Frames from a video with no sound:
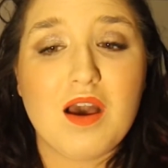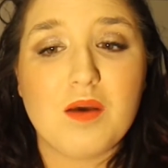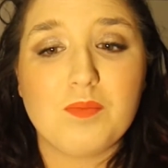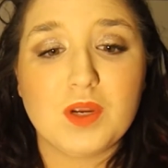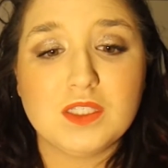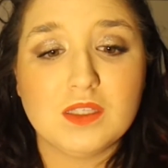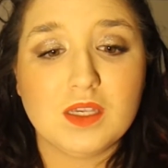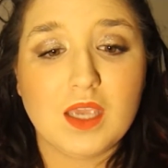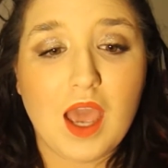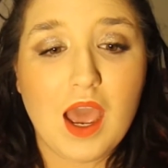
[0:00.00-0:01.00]

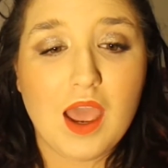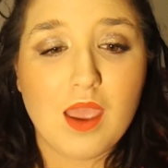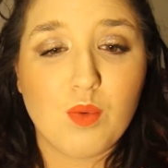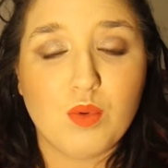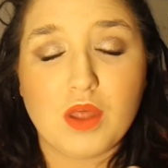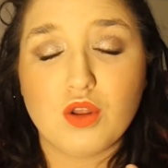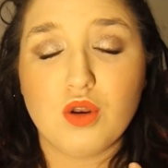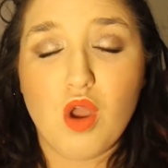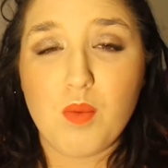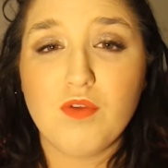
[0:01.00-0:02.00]
Personally, I would rather
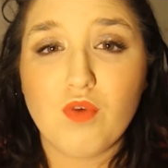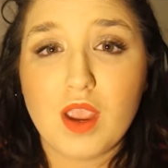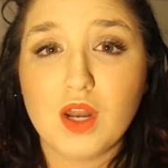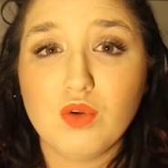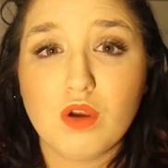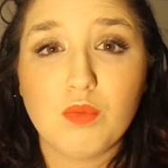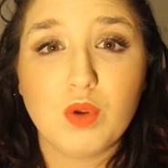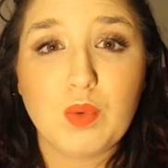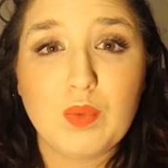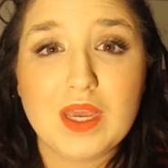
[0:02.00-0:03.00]
know beforehand who I'm
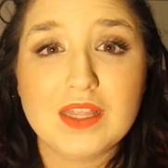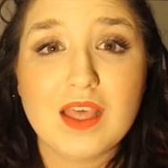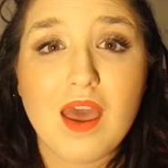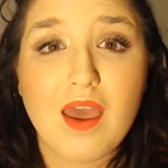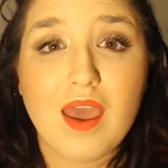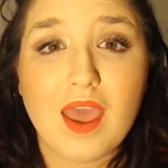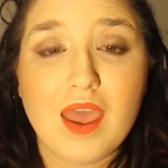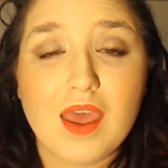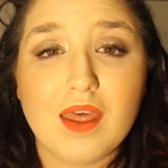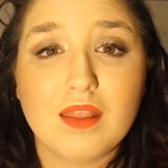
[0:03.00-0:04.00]
rooming with,
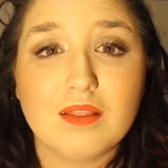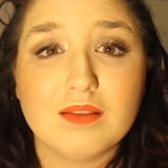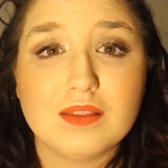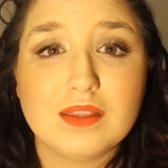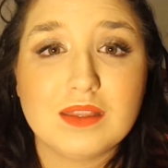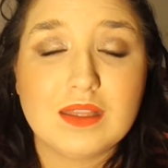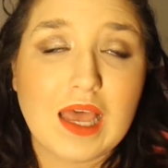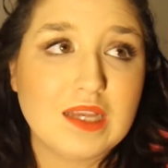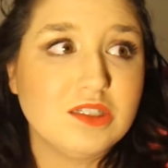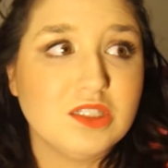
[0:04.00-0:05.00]
and
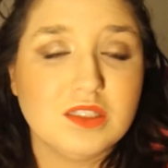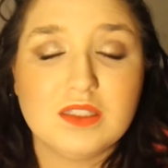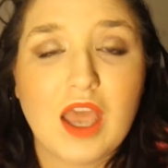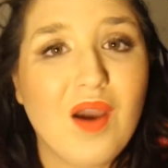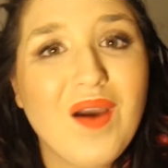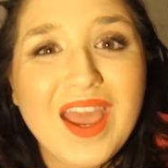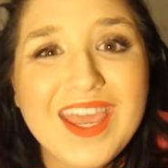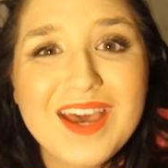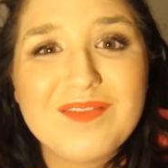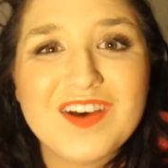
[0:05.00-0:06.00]
that's just how I
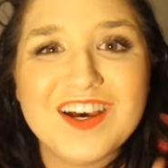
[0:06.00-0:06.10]
am.